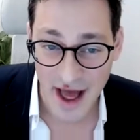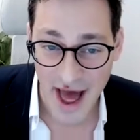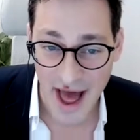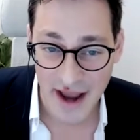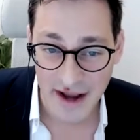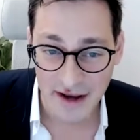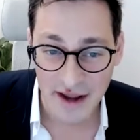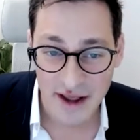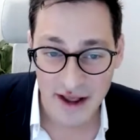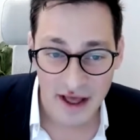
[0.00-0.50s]

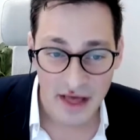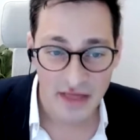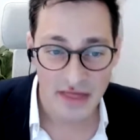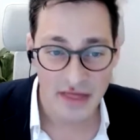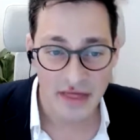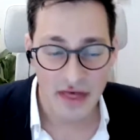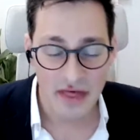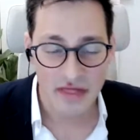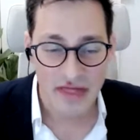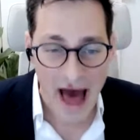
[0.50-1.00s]
And
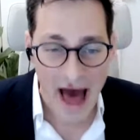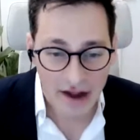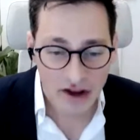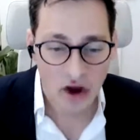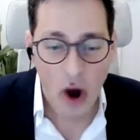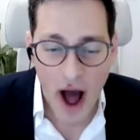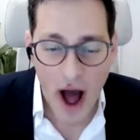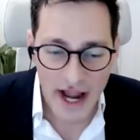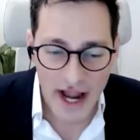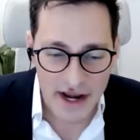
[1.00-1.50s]
that
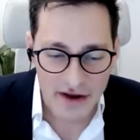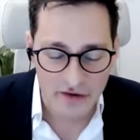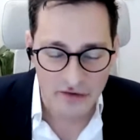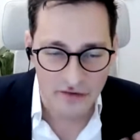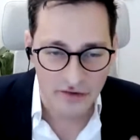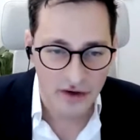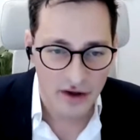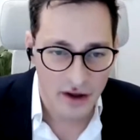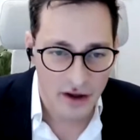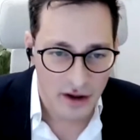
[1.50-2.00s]
kind
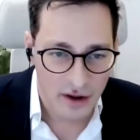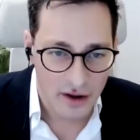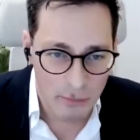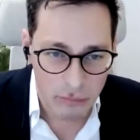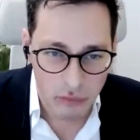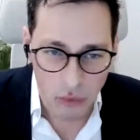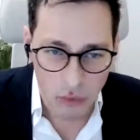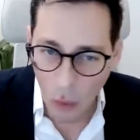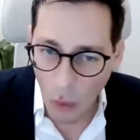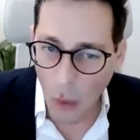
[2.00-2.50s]
of
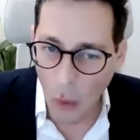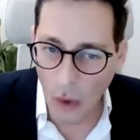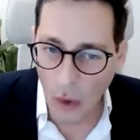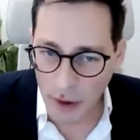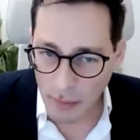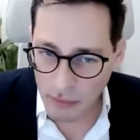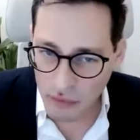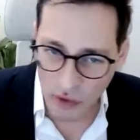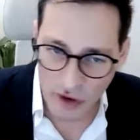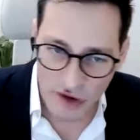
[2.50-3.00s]
broad
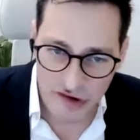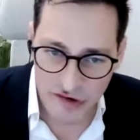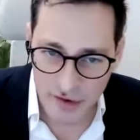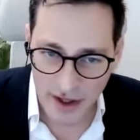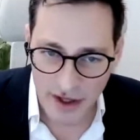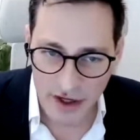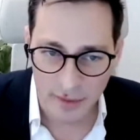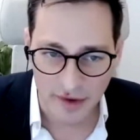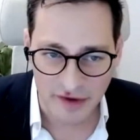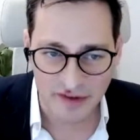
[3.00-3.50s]
approach to
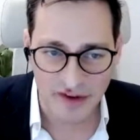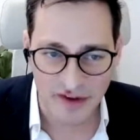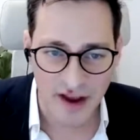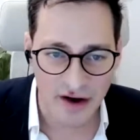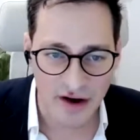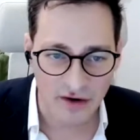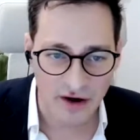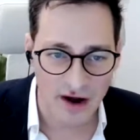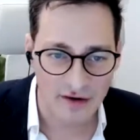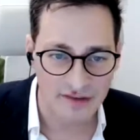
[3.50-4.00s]
economic
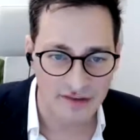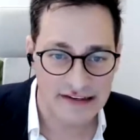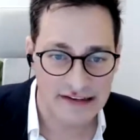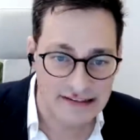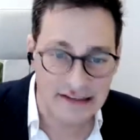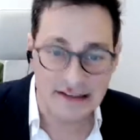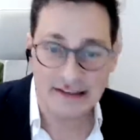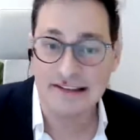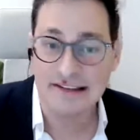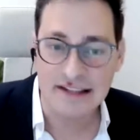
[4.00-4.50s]
statecraft
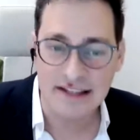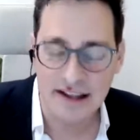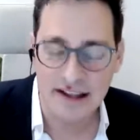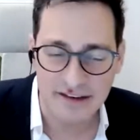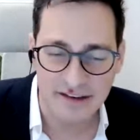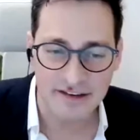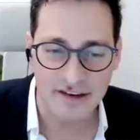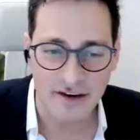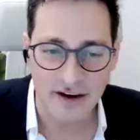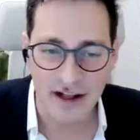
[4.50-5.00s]
doesn't
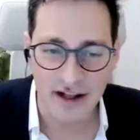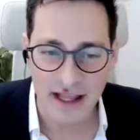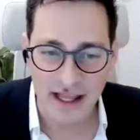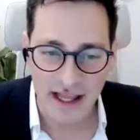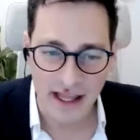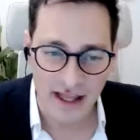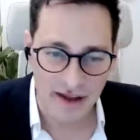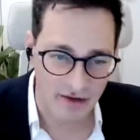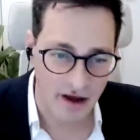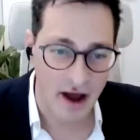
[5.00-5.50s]
necessarily
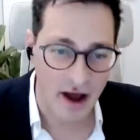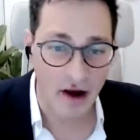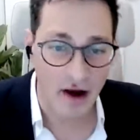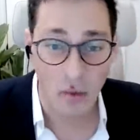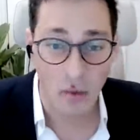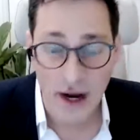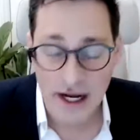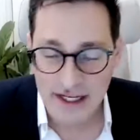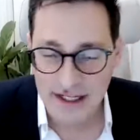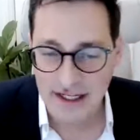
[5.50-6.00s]
leave a
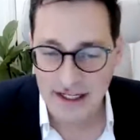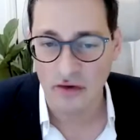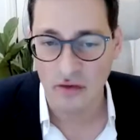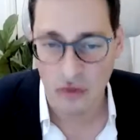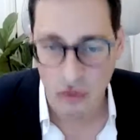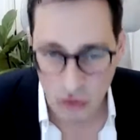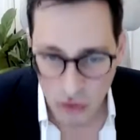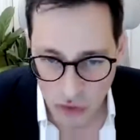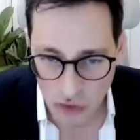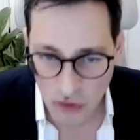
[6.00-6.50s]
great deal
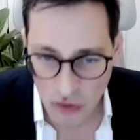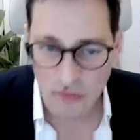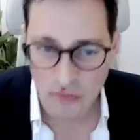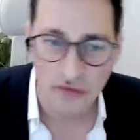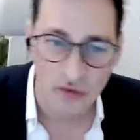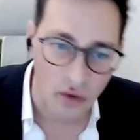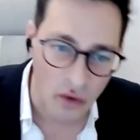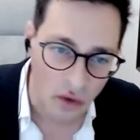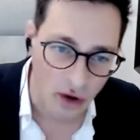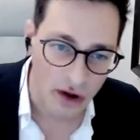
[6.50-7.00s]
of room
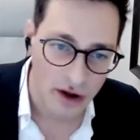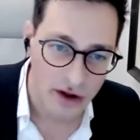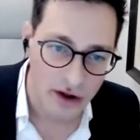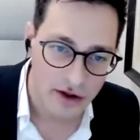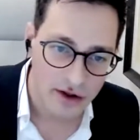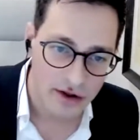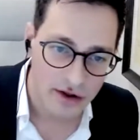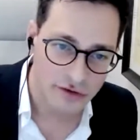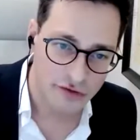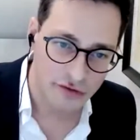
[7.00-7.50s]
for
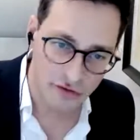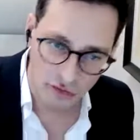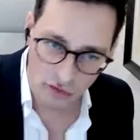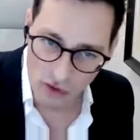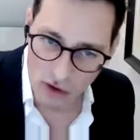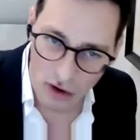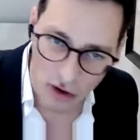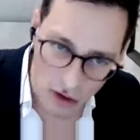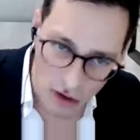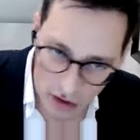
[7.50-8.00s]

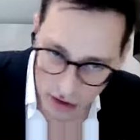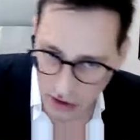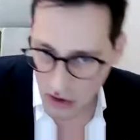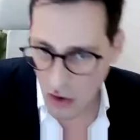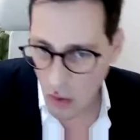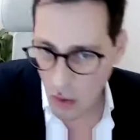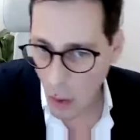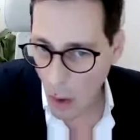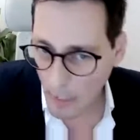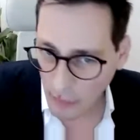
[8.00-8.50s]
strong
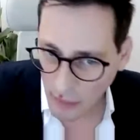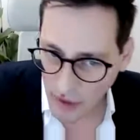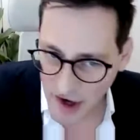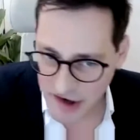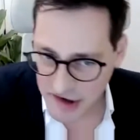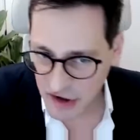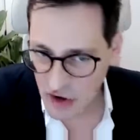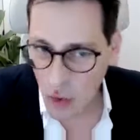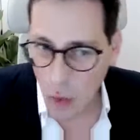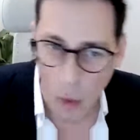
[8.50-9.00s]

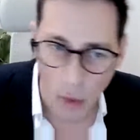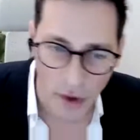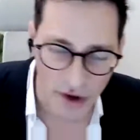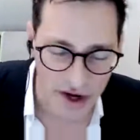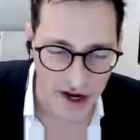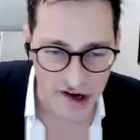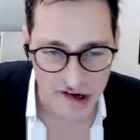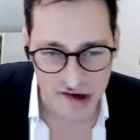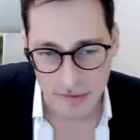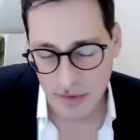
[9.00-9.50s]
cooperation and
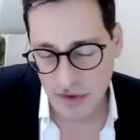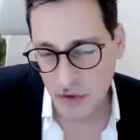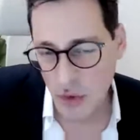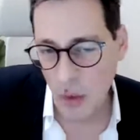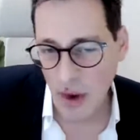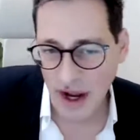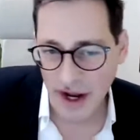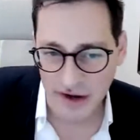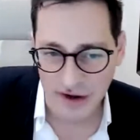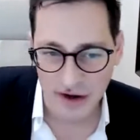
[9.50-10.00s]
coordination
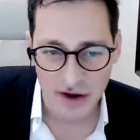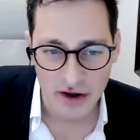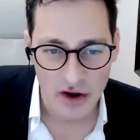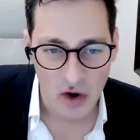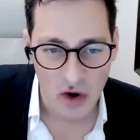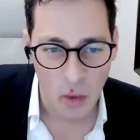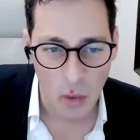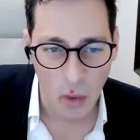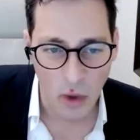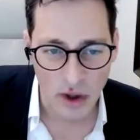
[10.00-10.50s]
between
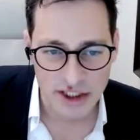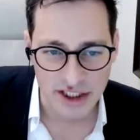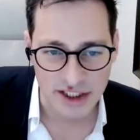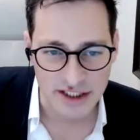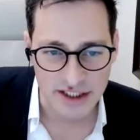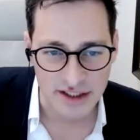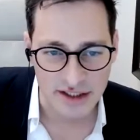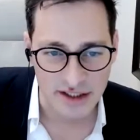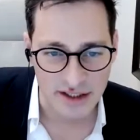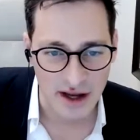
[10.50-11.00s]

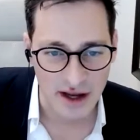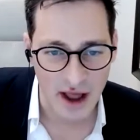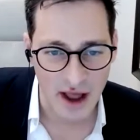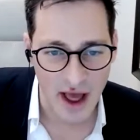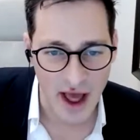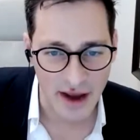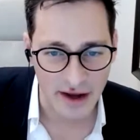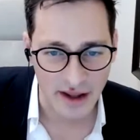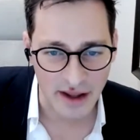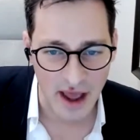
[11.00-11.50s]
Washington
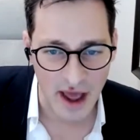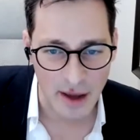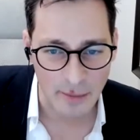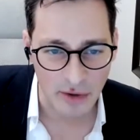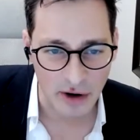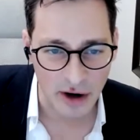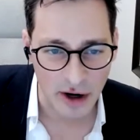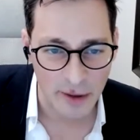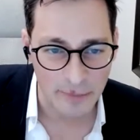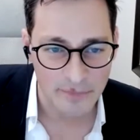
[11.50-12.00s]
and
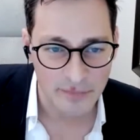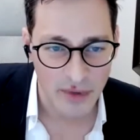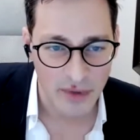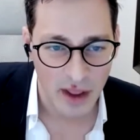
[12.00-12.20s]
Canberra.